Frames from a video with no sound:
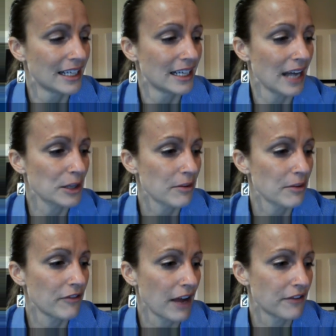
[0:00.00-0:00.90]
House Bill
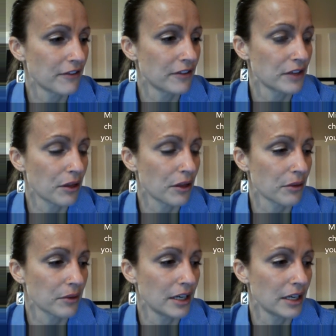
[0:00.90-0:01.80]

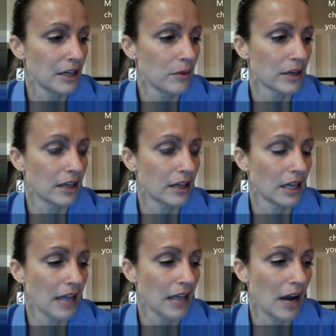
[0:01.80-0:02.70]
553 would
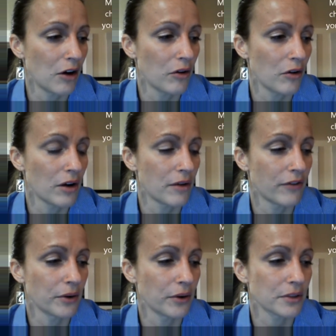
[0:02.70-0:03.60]
allow
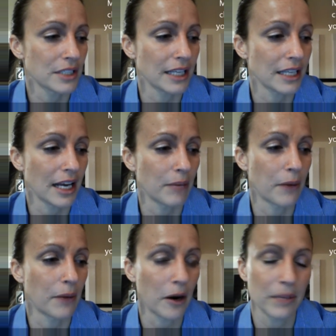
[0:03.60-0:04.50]
folks to get a
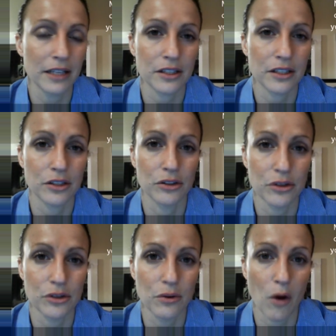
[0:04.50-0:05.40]
permit to
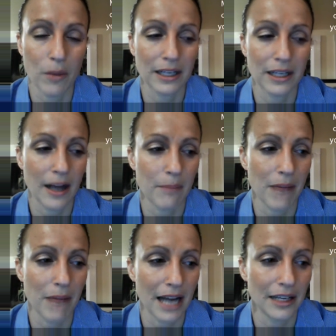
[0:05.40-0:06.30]
do open cut
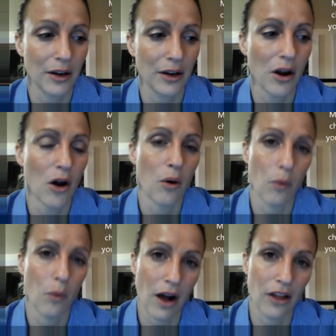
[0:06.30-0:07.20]
mining
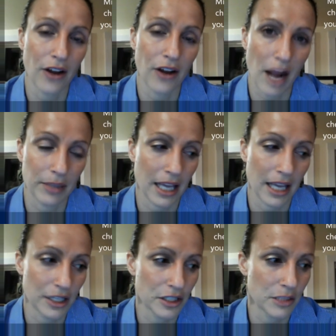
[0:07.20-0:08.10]
while their
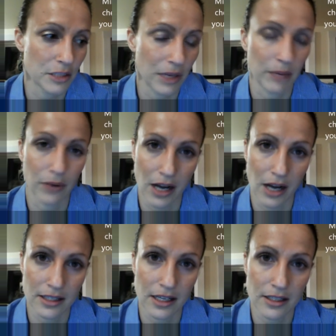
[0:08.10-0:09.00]
application is being
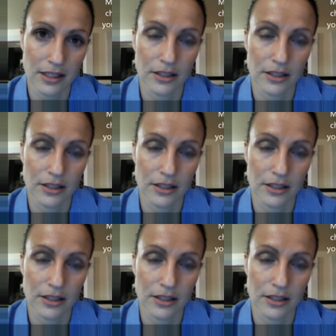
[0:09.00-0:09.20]
processed.